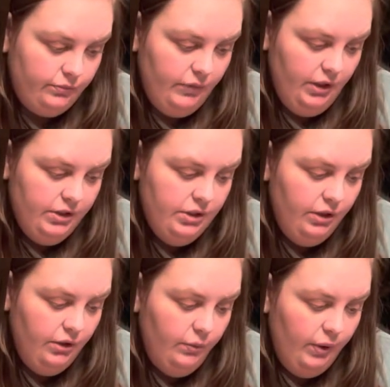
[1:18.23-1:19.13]

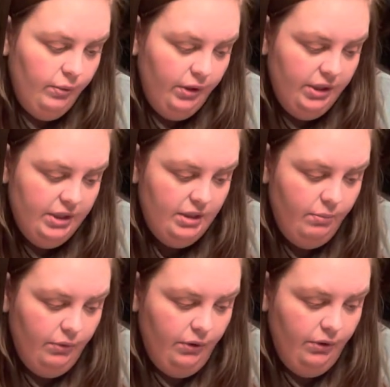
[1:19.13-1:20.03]
So we will
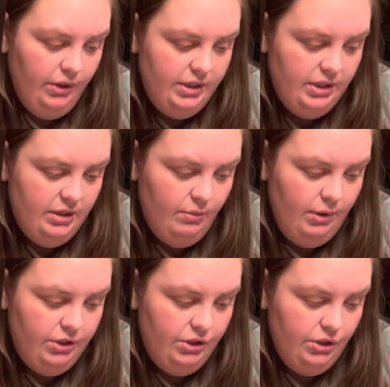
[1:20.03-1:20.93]
assemble the system
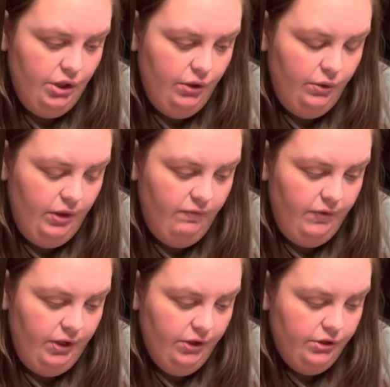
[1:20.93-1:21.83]
as shown in
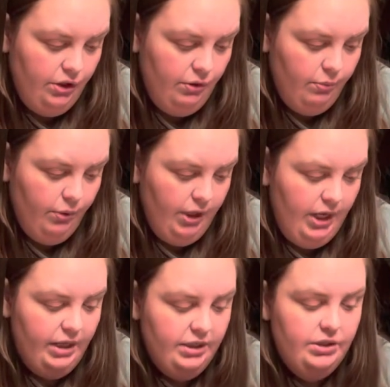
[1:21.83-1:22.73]
figure
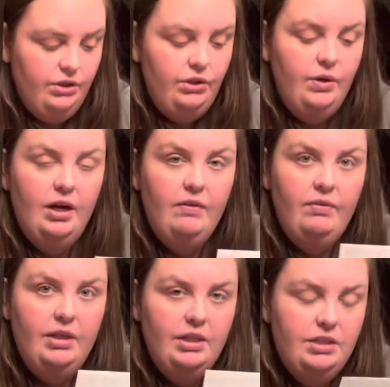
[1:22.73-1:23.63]
2.8. So you have
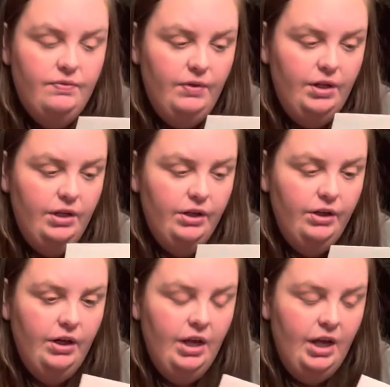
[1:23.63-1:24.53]
this
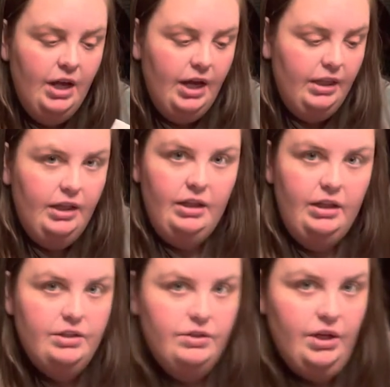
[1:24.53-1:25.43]
figure, and then
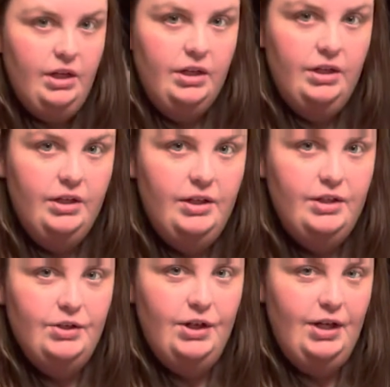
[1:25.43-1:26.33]
it's okay, it's
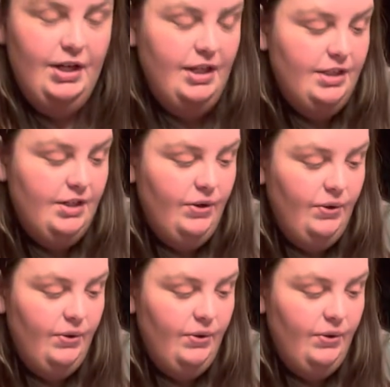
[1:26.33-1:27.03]
all right. And so